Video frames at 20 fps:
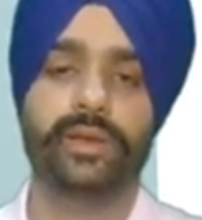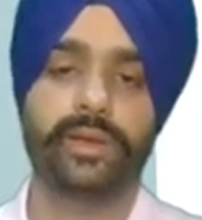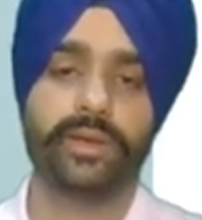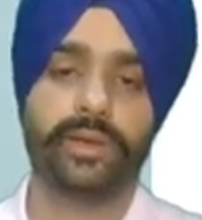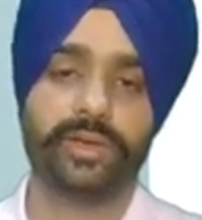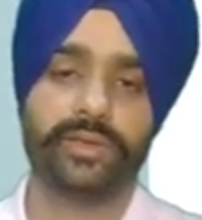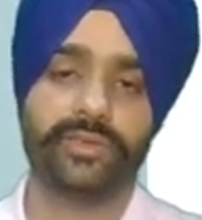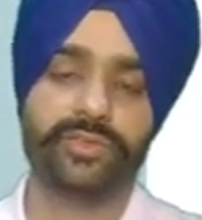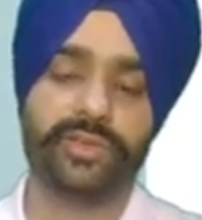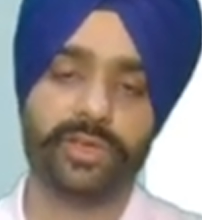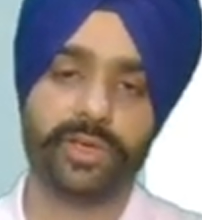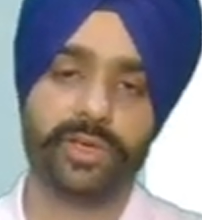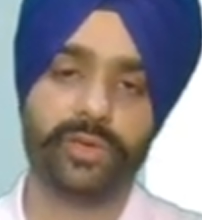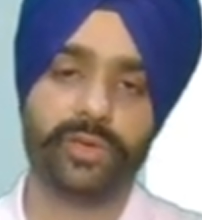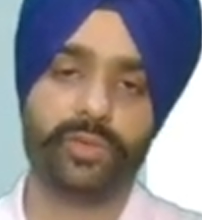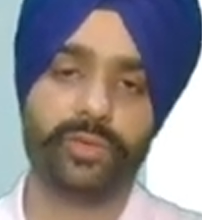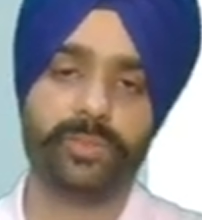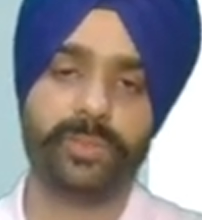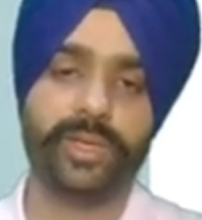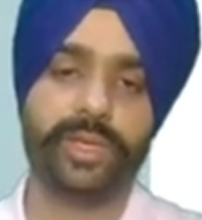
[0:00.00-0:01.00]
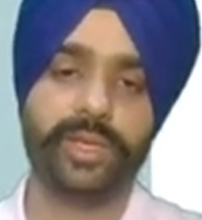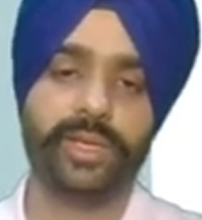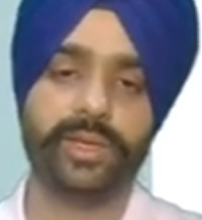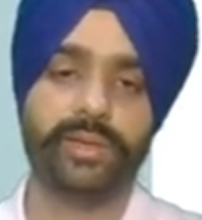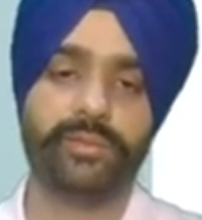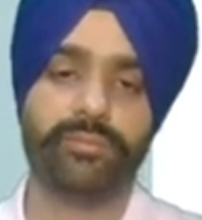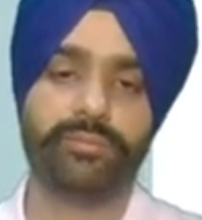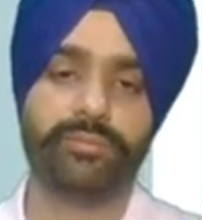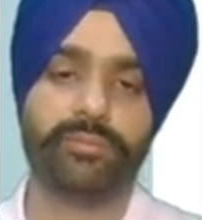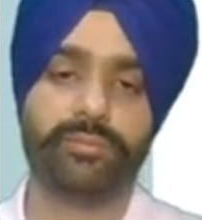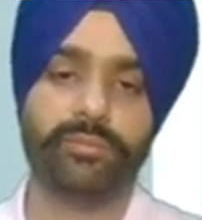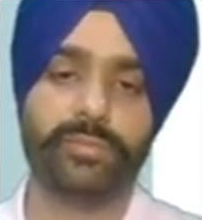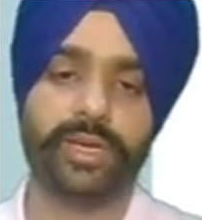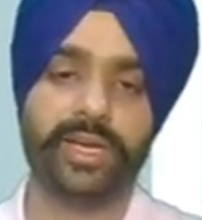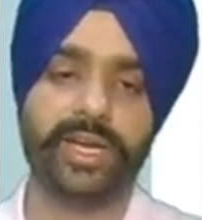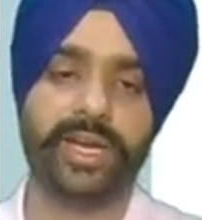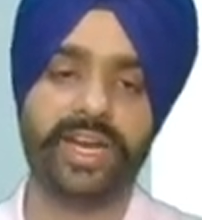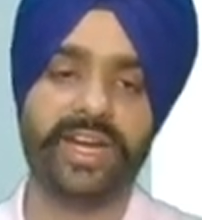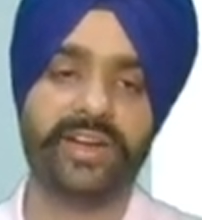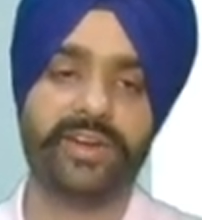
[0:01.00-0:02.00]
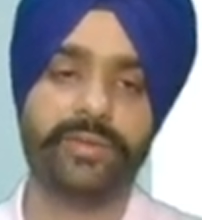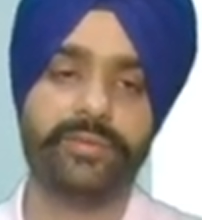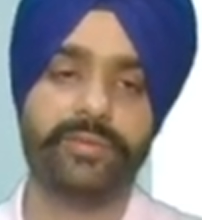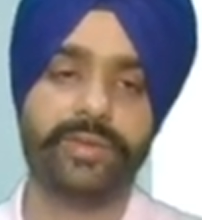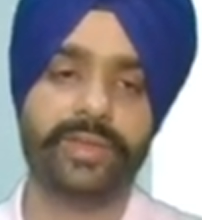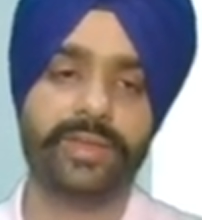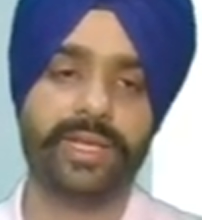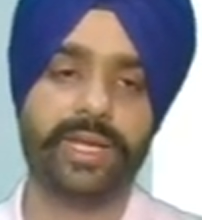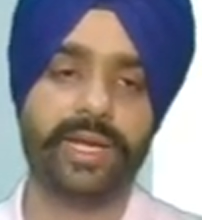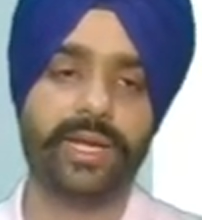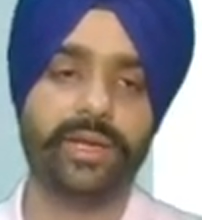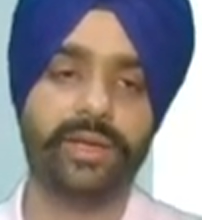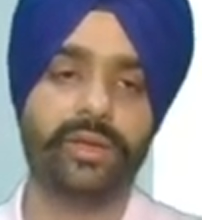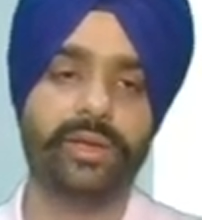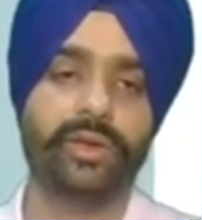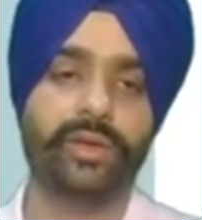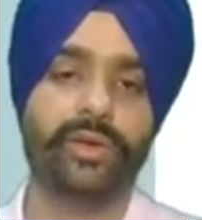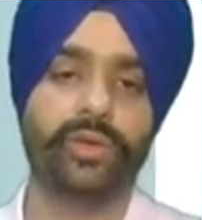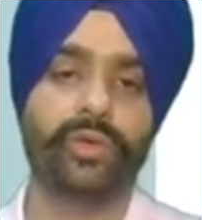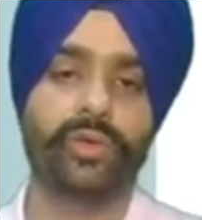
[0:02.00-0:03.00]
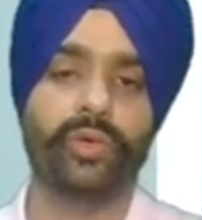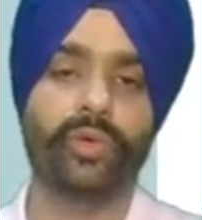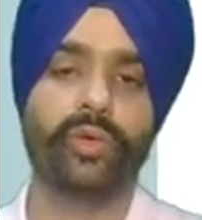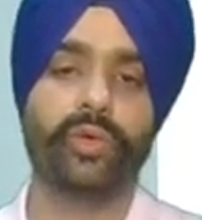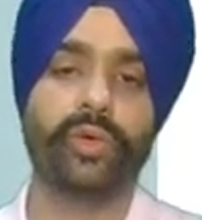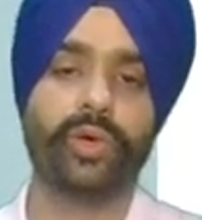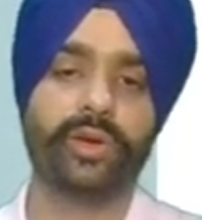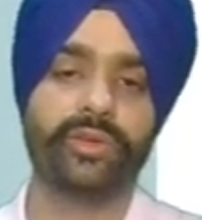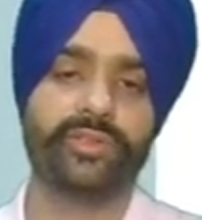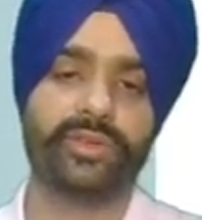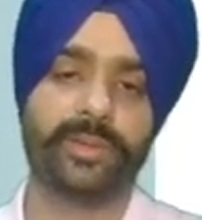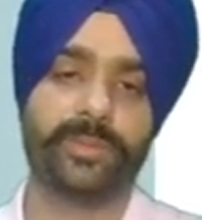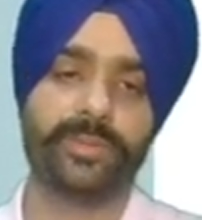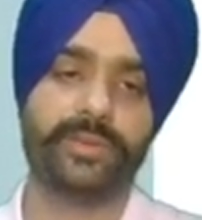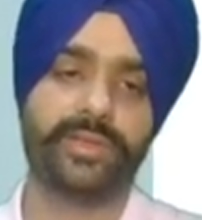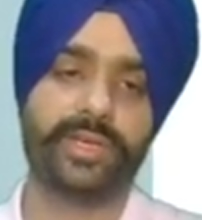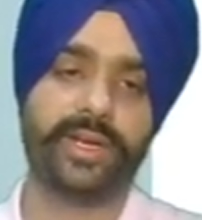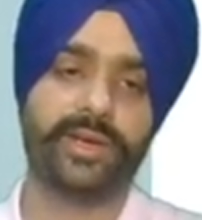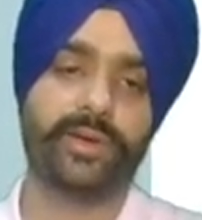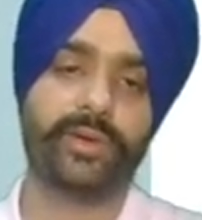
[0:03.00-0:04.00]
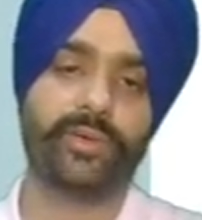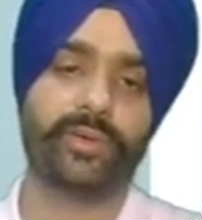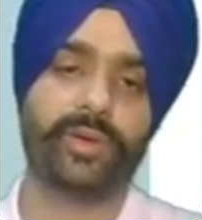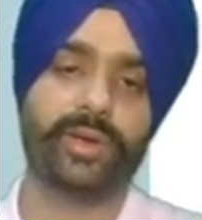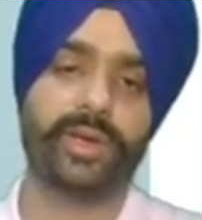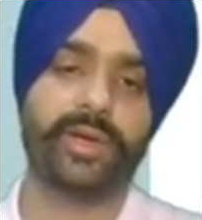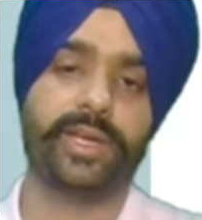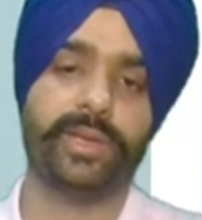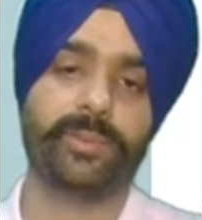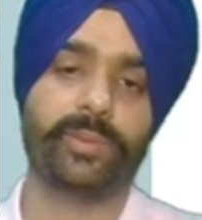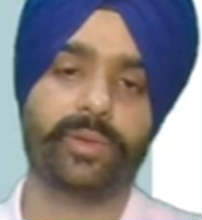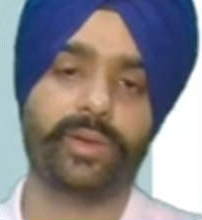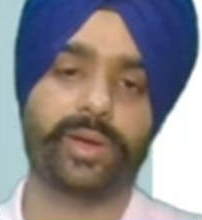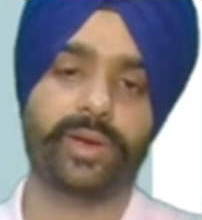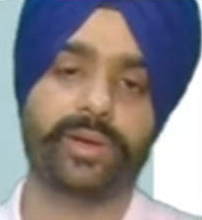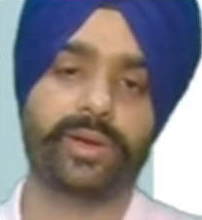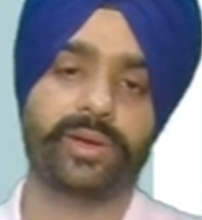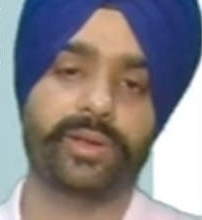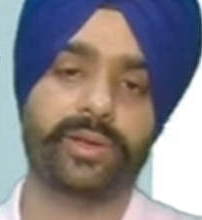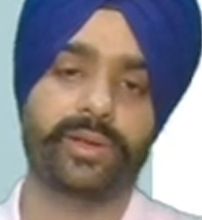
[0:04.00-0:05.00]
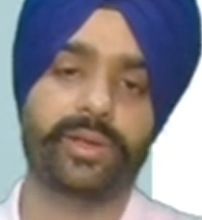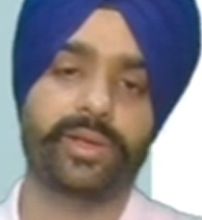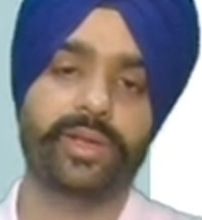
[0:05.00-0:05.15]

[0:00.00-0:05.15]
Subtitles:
considered to be related with the low or substandard quality product,